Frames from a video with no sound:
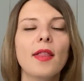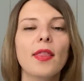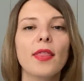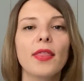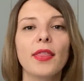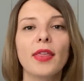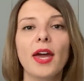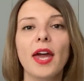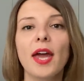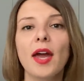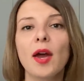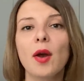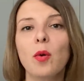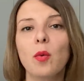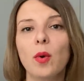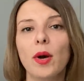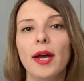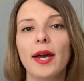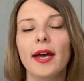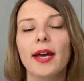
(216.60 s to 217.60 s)
there
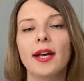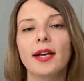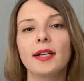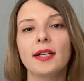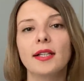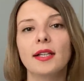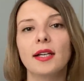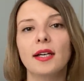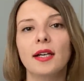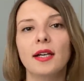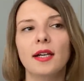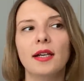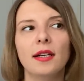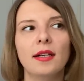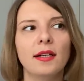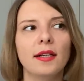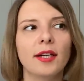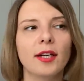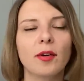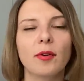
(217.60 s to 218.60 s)
were
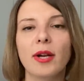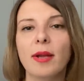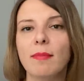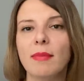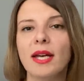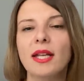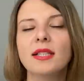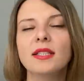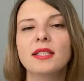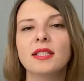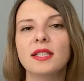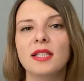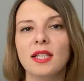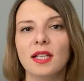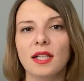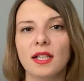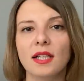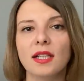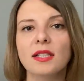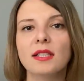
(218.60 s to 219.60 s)
agreements,
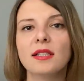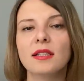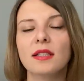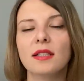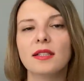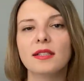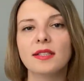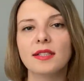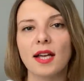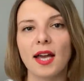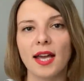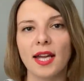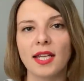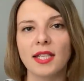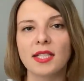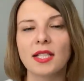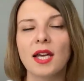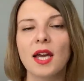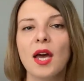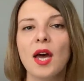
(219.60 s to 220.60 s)
deals
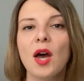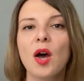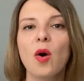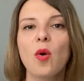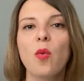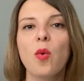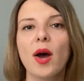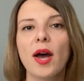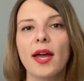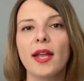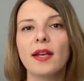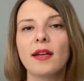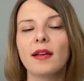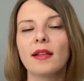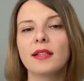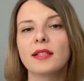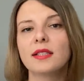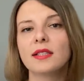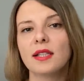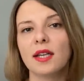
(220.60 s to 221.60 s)
signed. One
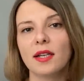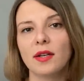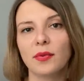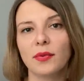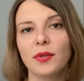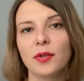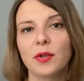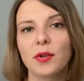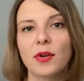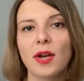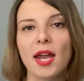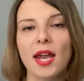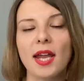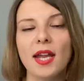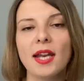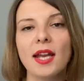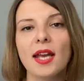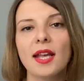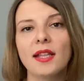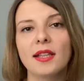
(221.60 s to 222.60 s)
on the side of
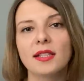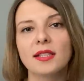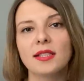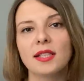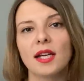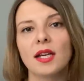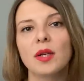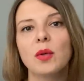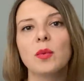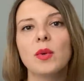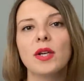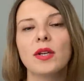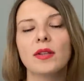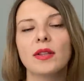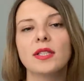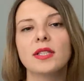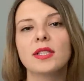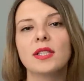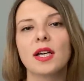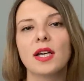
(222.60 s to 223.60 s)
Ukraine and the second one on
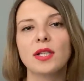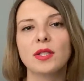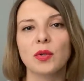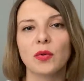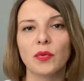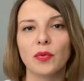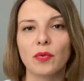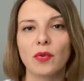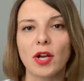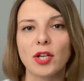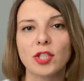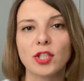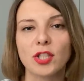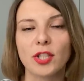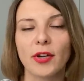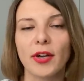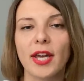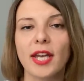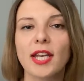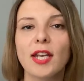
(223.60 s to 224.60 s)
the side of
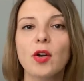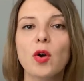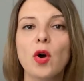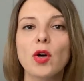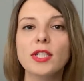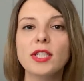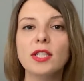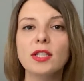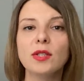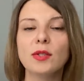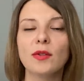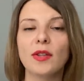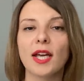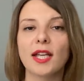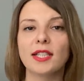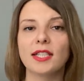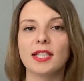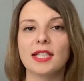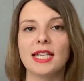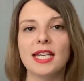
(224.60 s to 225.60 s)
Russia. And according to
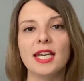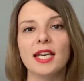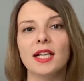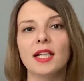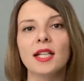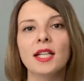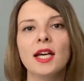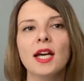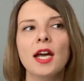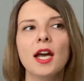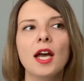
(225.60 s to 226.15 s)
that deal